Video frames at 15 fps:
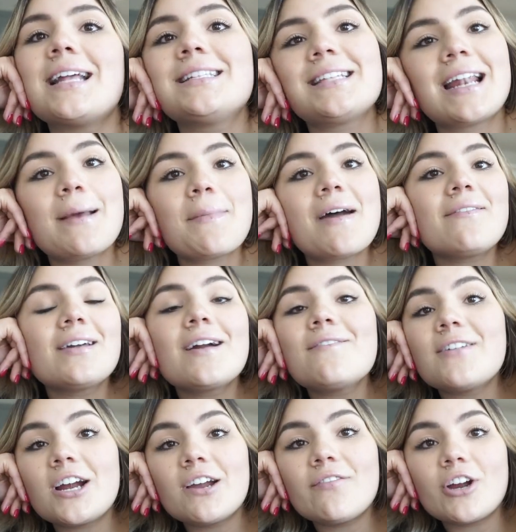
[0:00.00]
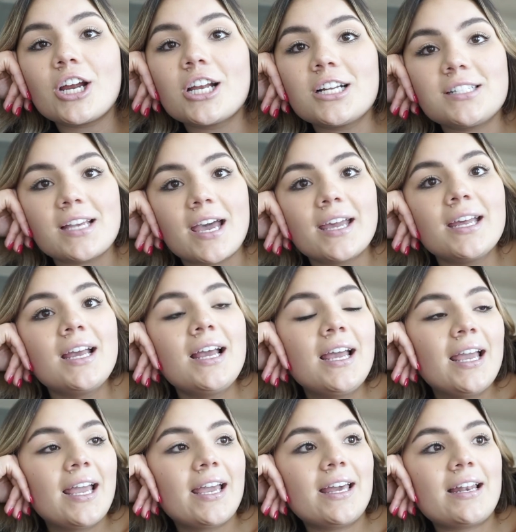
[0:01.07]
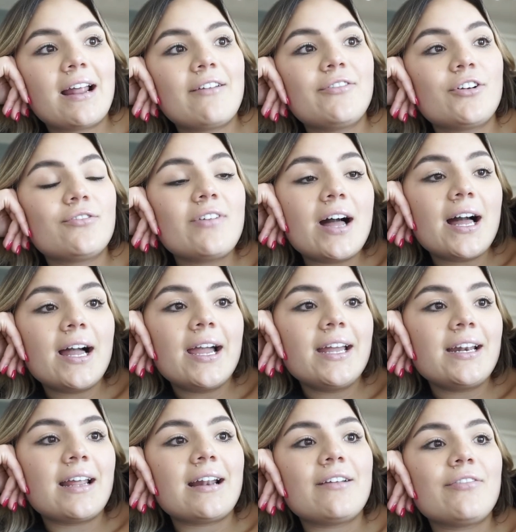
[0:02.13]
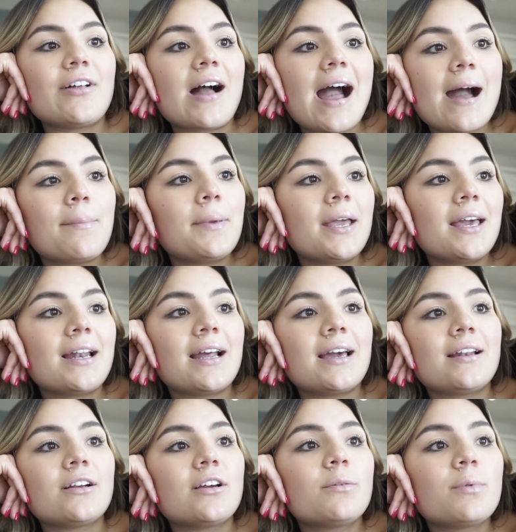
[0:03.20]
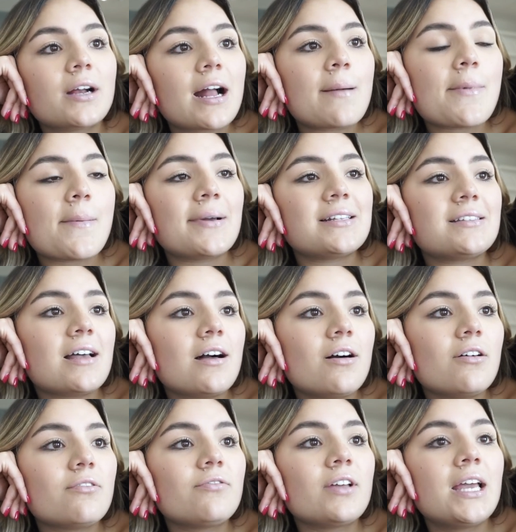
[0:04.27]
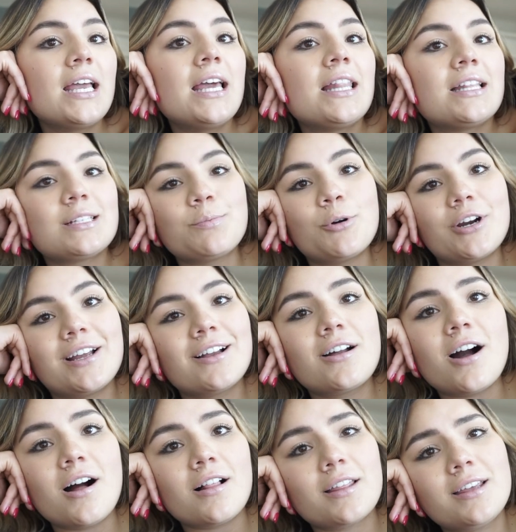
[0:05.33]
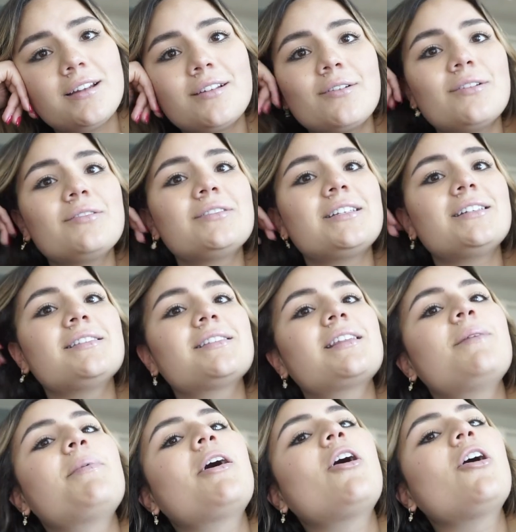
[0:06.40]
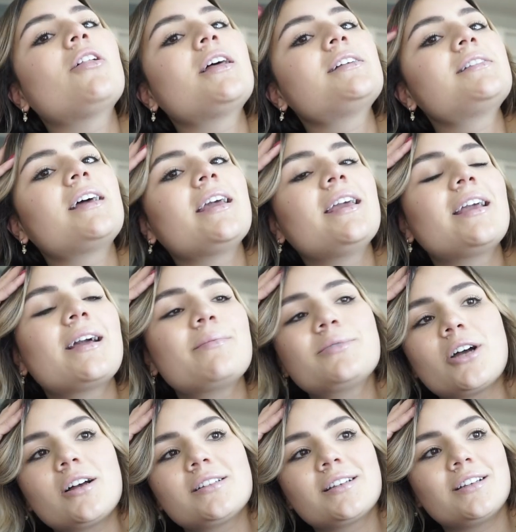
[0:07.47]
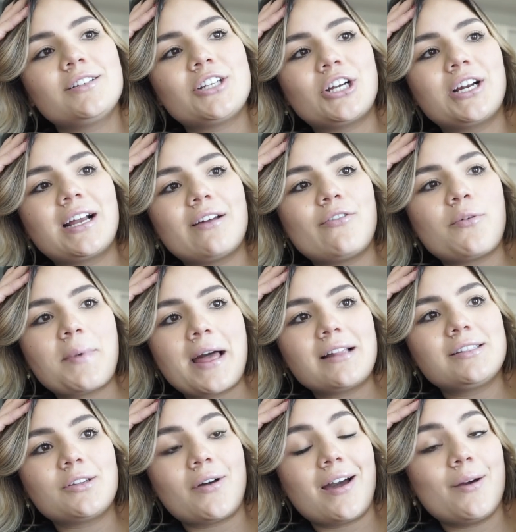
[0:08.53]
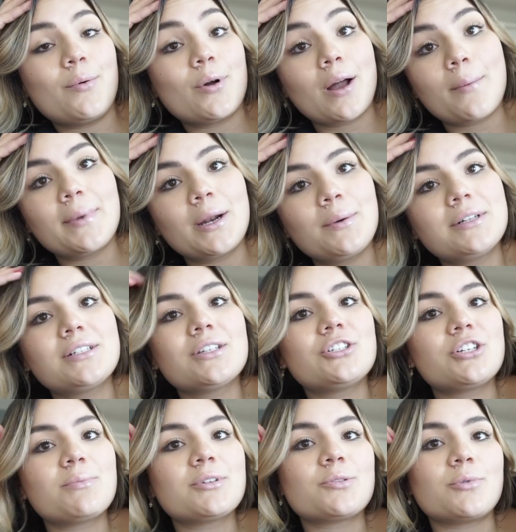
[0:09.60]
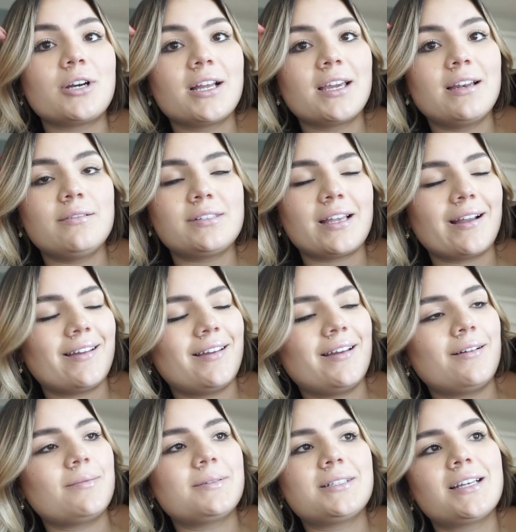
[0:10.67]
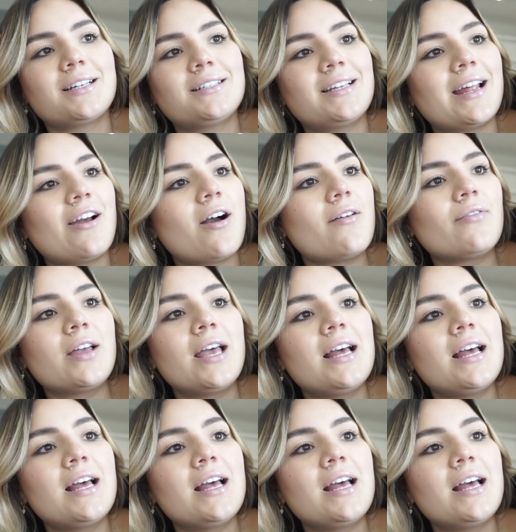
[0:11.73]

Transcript: And today I'm having a very, very good day, and I feel fine and I feel happy, and I had a good workout by myself. This morning Colin didn't sleep at all last night. He kept tossing and turning. I felt bad, so I woke up and I went to the gym this morning, and he was like, you know, I'm gonna take today off.